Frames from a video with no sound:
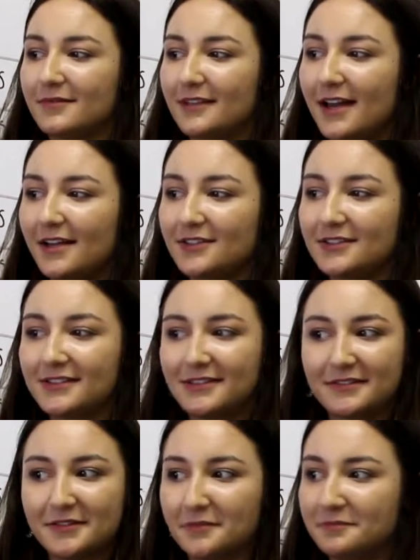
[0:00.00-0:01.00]
yeah,
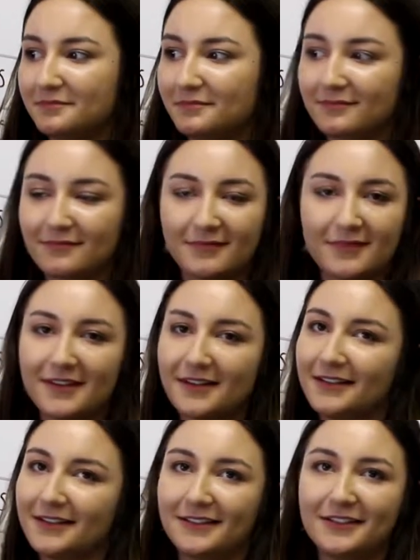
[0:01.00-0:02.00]
just,
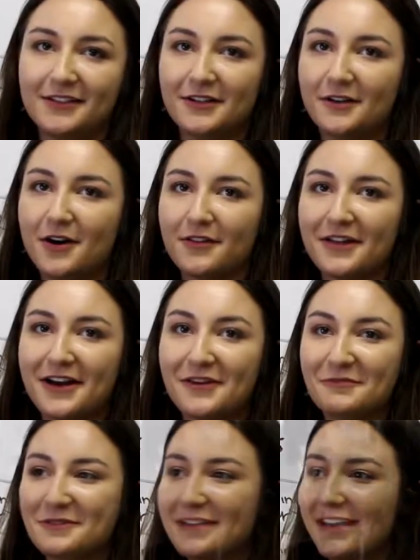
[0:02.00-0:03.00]
you know, all the help you